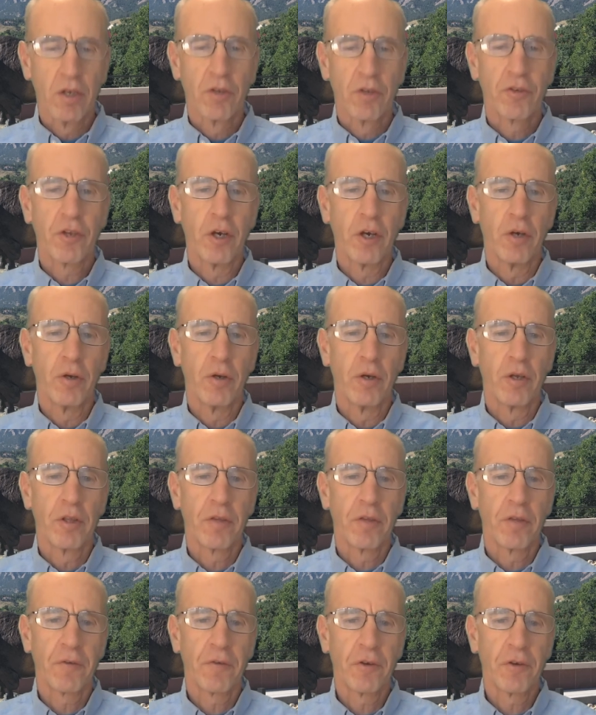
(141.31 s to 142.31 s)
So
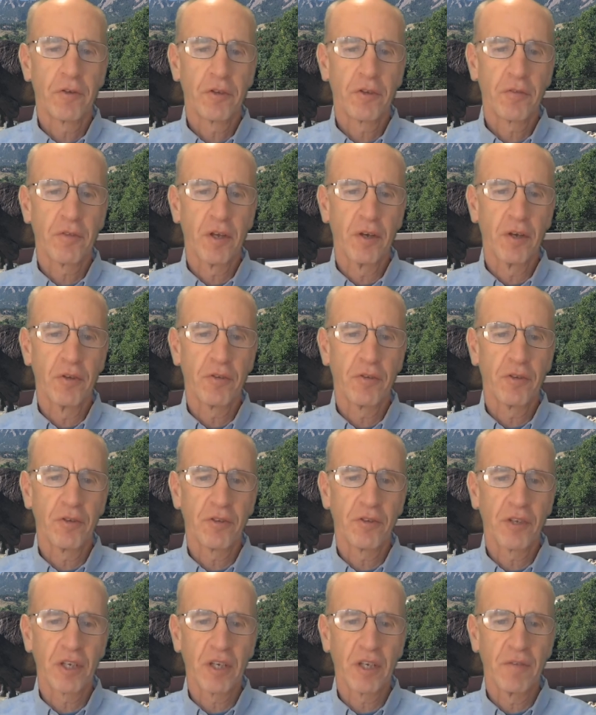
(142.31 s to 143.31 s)
the first of those is
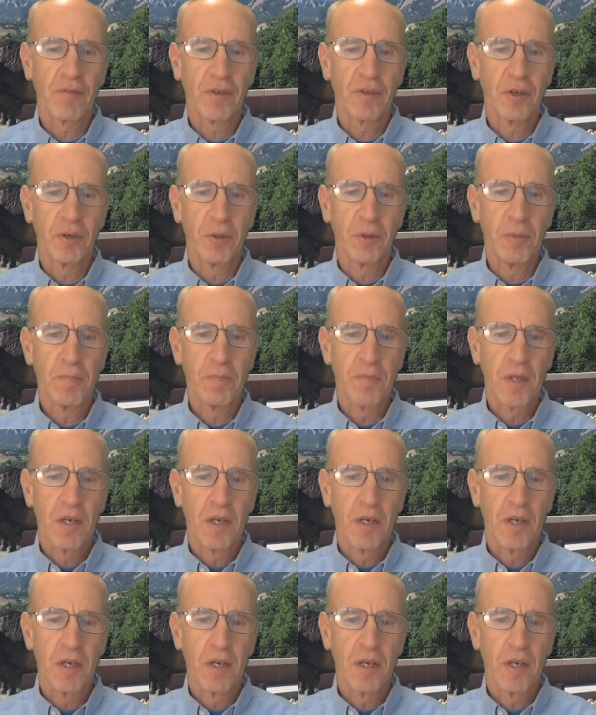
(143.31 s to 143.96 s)
to give you